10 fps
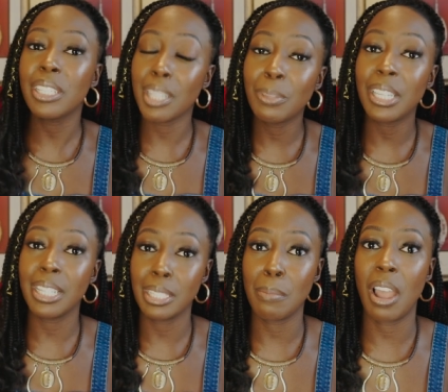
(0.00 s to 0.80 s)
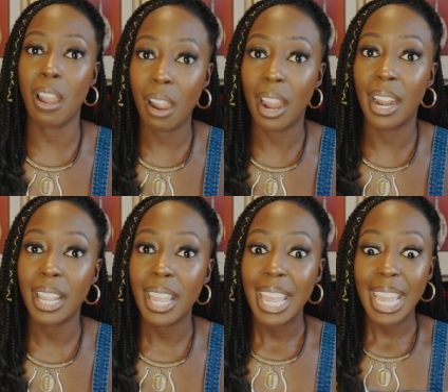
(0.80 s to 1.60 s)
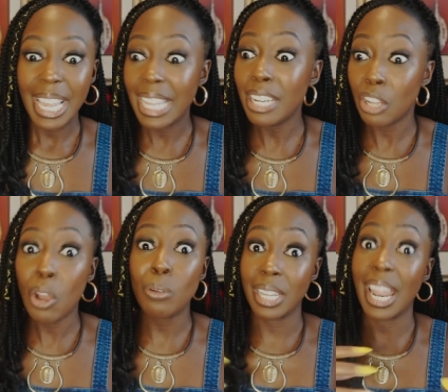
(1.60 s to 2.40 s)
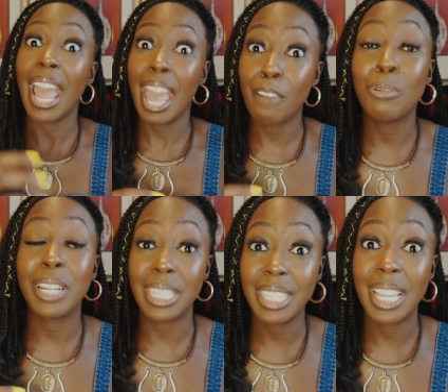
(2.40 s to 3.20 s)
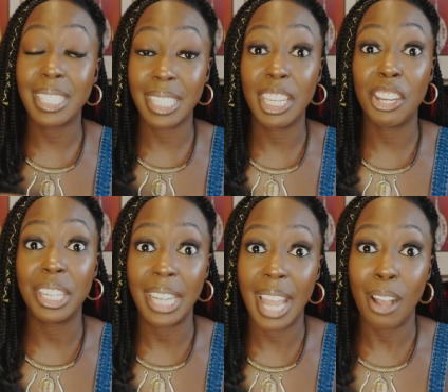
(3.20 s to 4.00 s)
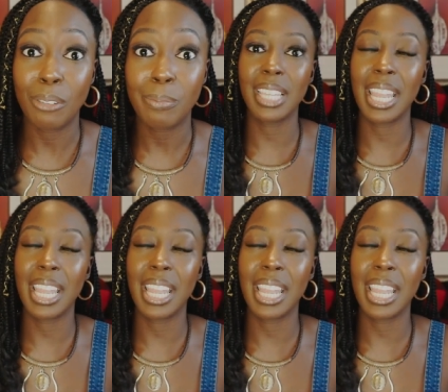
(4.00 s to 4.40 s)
something into my heart he knows that I have what it takes to carry it out.